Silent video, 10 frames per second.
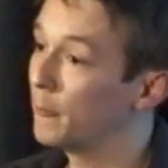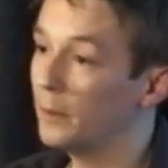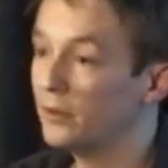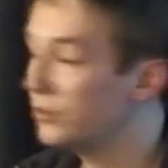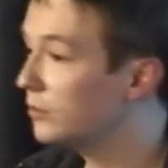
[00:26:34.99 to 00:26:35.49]

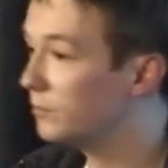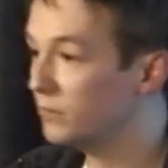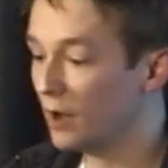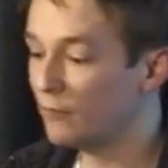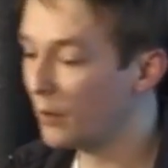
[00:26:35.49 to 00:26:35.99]
And this is
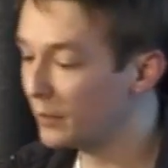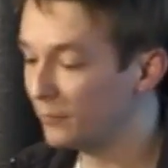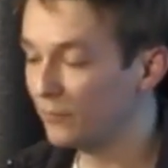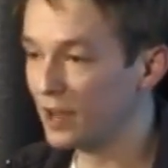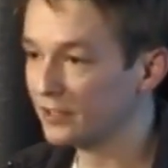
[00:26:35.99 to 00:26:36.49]
a very
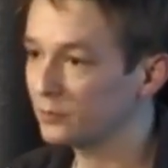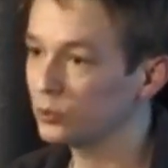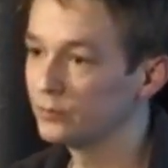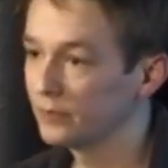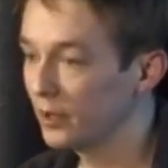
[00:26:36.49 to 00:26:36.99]

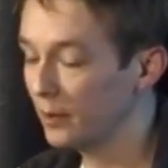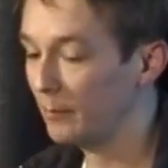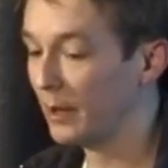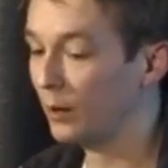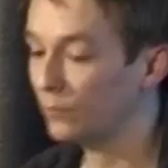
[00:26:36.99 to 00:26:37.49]
flexible,
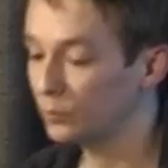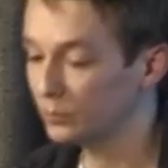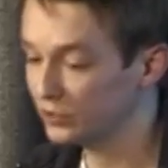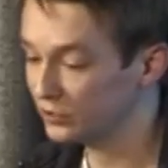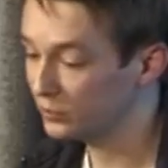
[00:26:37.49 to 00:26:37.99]
powerful
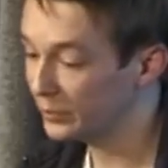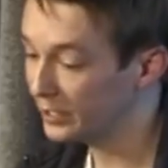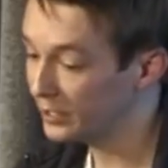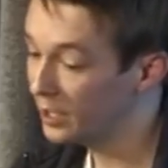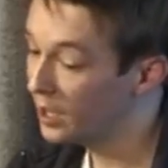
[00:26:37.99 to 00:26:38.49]
position to be
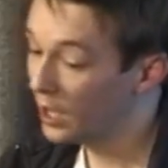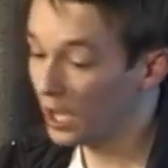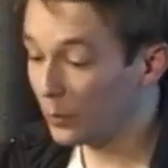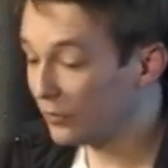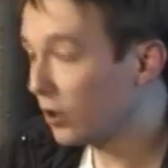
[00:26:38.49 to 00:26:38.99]
in.
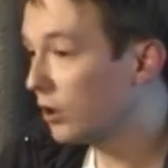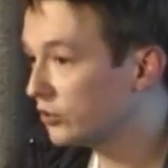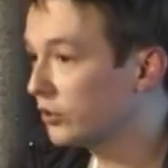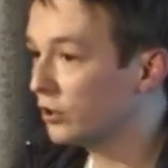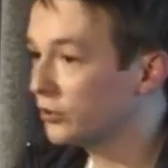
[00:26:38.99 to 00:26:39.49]
And we've got
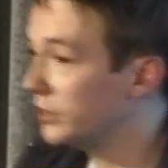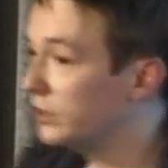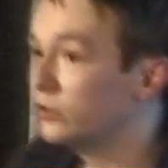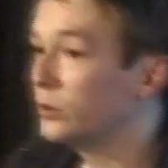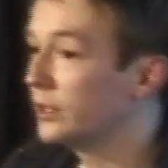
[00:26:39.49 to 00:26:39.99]
lots and lots of
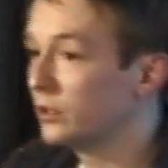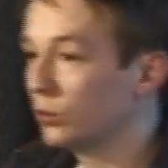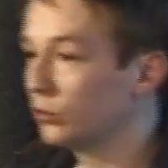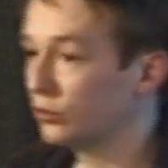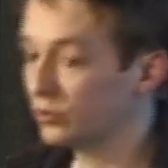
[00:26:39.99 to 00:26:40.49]
these doing
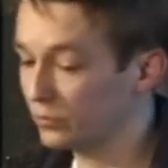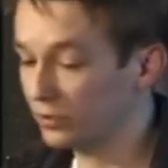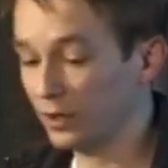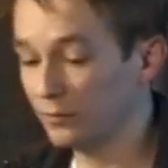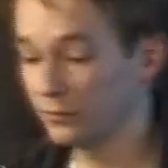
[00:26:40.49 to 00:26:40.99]
all sorts of
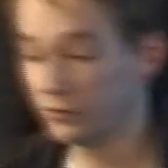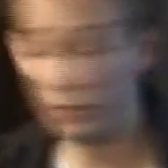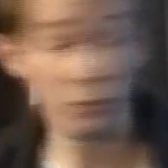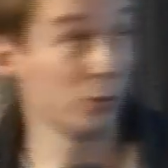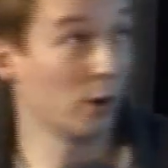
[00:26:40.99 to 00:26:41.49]
stuff.
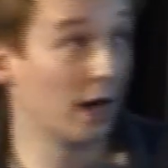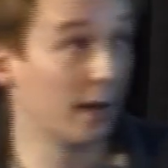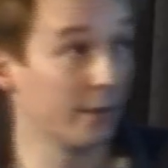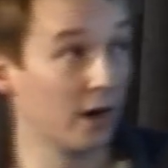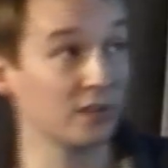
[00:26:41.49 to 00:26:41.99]
So
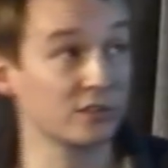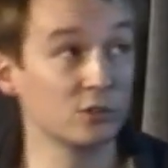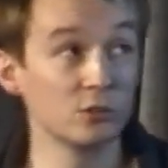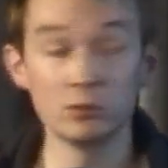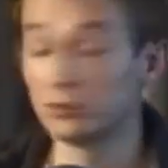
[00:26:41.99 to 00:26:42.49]

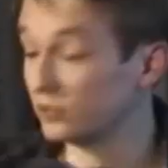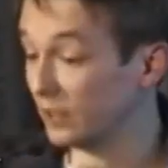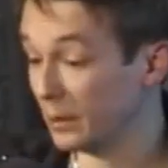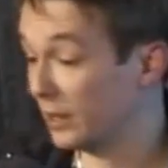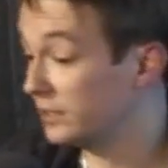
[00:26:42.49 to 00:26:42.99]
articles
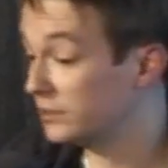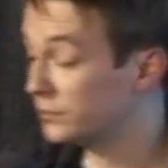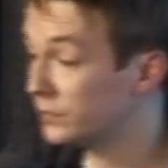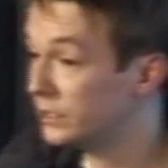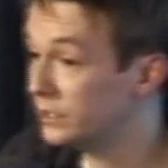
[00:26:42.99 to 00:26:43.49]
and the latest
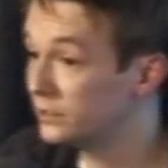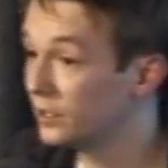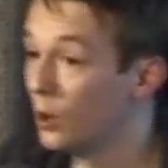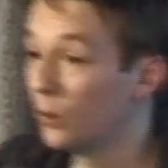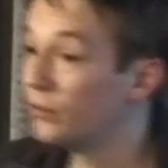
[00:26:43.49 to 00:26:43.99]
feed.
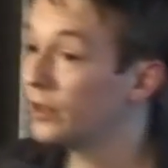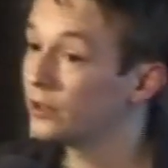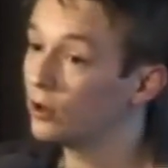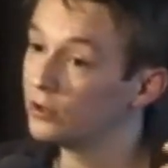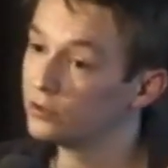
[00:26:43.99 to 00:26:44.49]
We've then
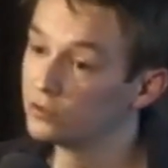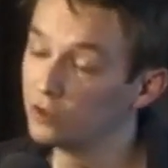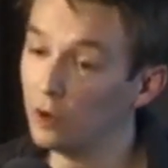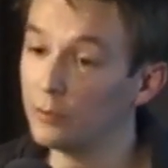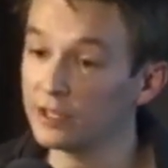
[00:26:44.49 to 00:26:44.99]
got
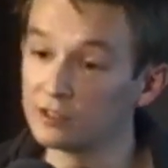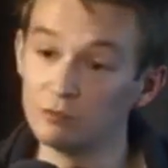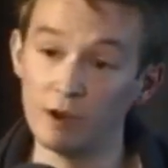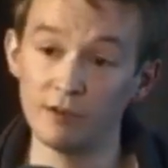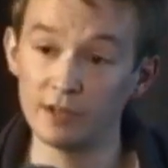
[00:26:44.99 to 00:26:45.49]
topics
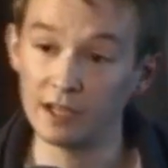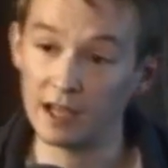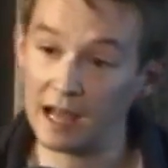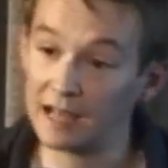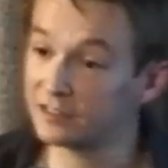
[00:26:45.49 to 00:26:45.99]
rendering
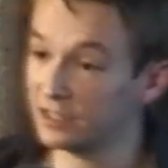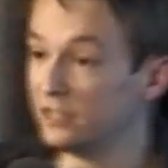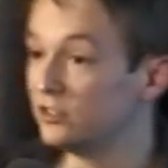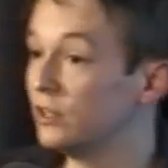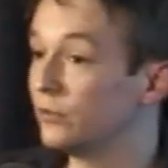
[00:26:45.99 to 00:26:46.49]
as
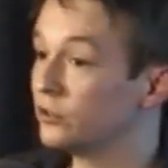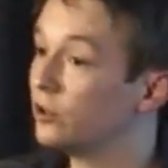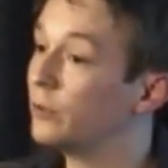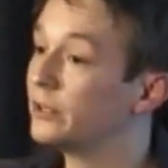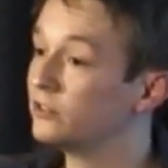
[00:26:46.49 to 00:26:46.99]
each different
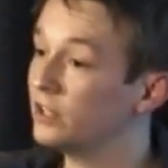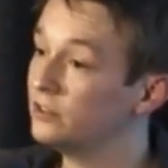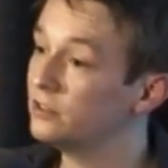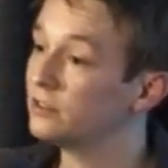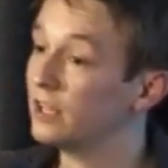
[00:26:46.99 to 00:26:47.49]
topic
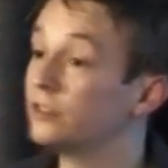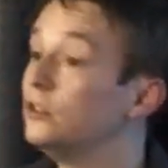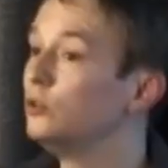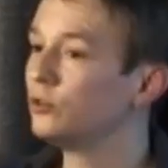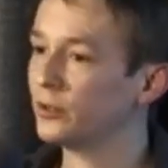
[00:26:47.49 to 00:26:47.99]
changes. As a
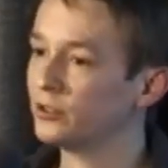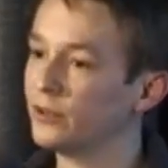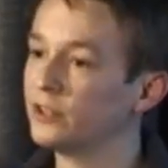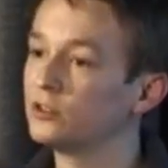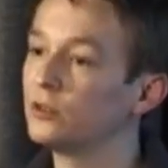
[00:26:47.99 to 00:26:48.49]
new
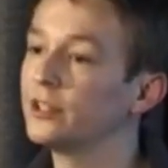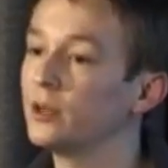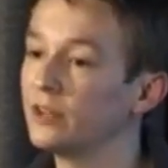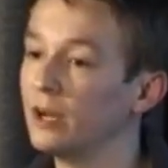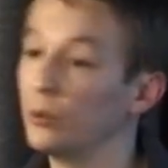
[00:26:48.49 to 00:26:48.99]
Spotify story
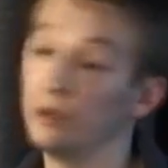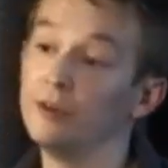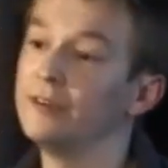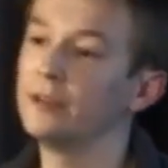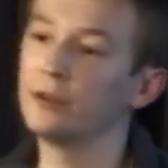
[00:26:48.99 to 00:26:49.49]
comes out, we
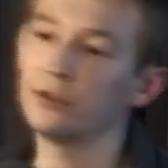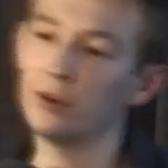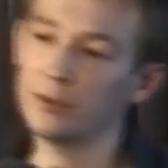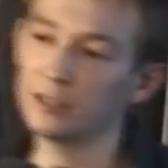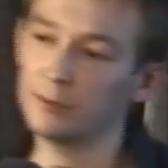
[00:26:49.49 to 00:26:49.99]
re-render the
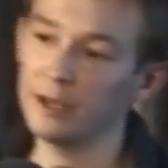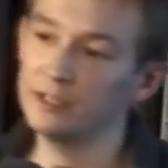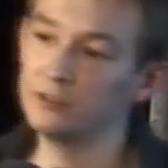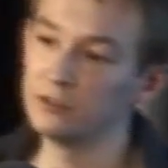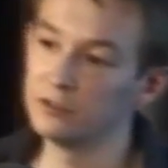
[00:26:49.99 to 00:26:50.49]
topics
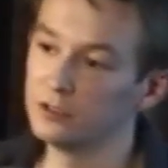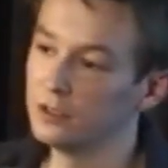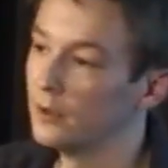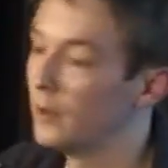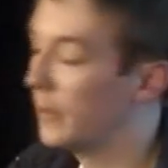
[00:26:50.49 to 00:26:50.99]
page
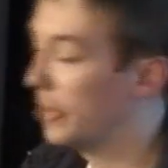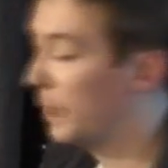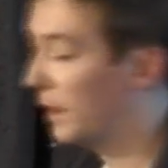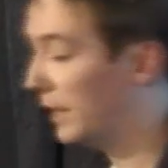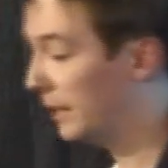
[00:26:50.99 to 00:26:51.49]

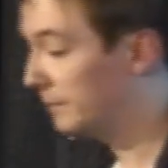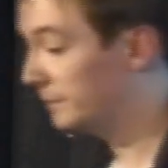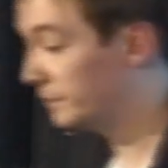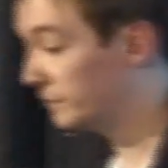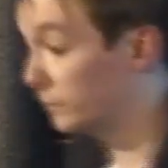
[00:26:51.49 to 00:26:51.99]

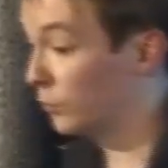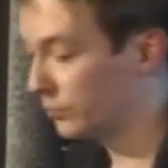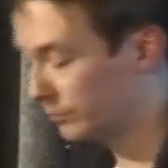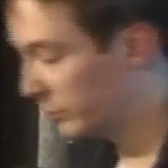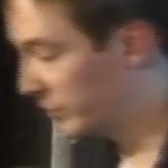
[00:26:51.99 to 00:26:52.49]
for
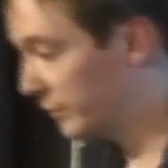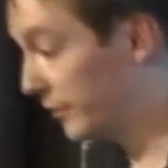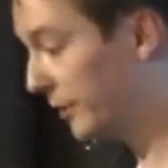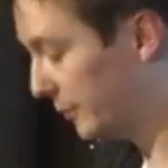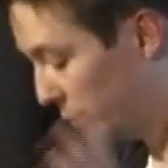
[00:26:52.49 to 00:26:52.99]

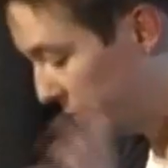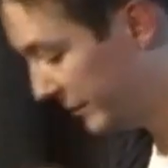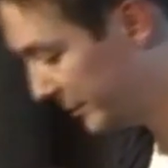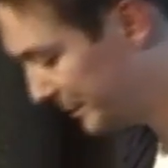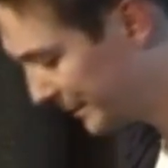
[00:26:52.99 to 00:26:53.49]
Spotify or
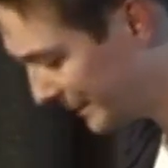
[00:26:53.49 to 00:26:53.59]
whatever.